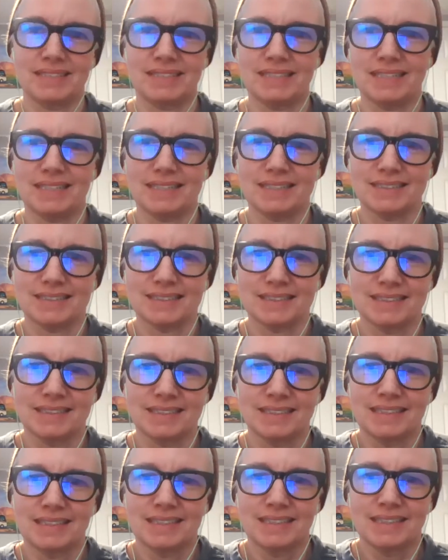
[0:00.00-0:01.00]
Yeah.
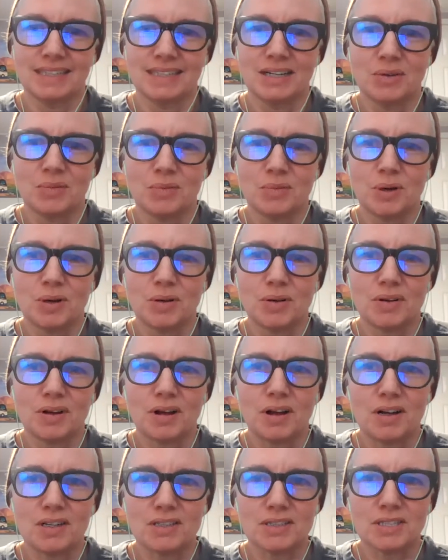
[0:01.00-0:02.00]
Well,
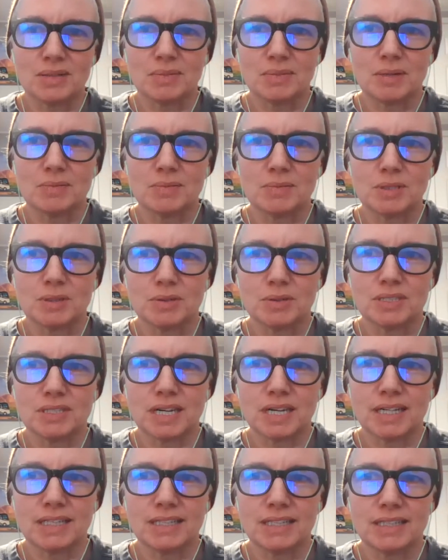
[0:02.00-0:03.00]
awesome. I'm so
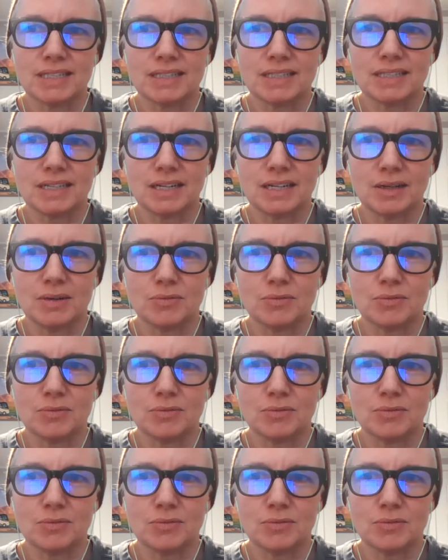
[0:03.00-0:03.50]
excited